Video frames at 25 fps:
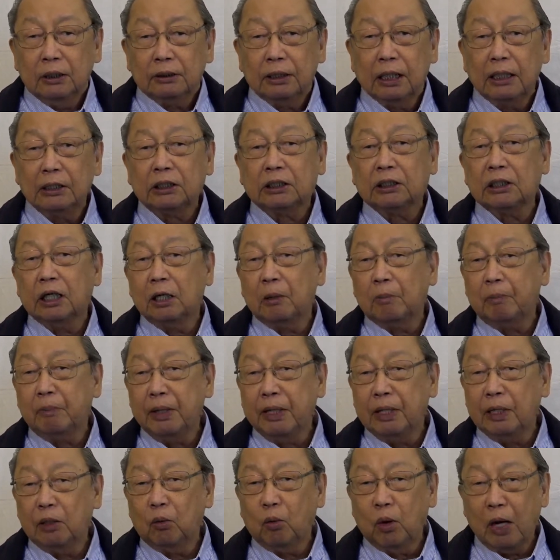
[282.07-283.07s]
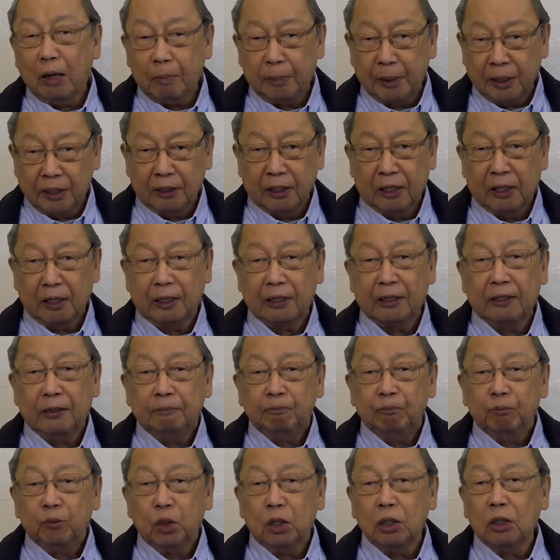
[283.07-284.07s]
There shall be a webinar
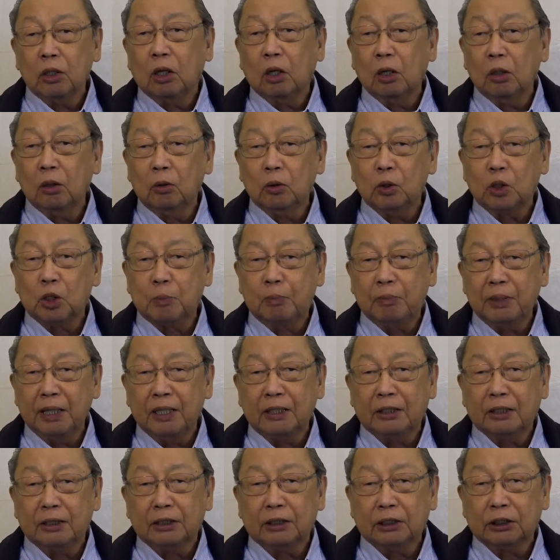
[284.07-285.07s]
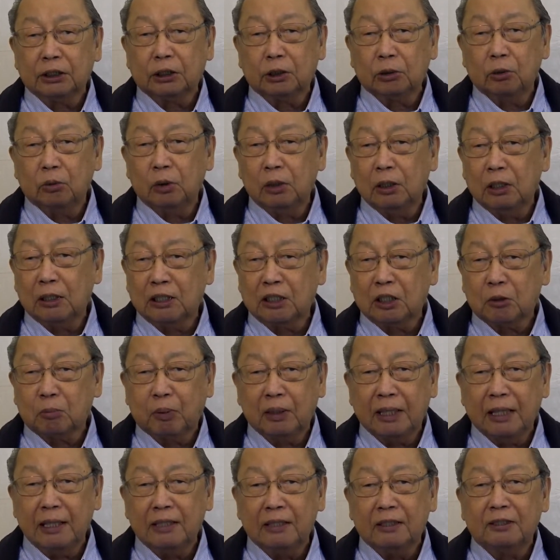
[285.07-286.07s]
to include speakers who will
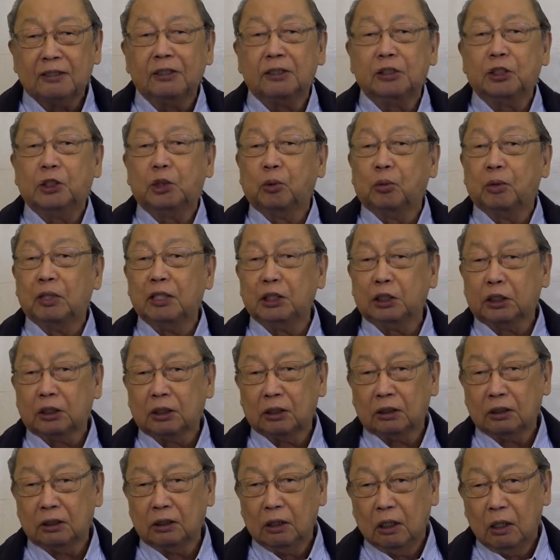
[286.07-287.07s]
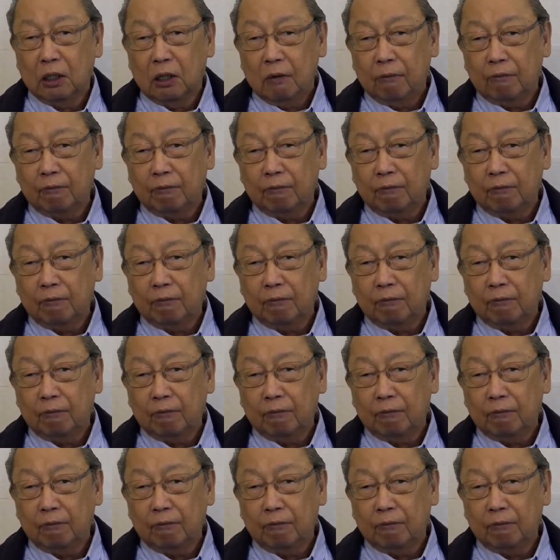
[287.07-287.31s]
explain the situation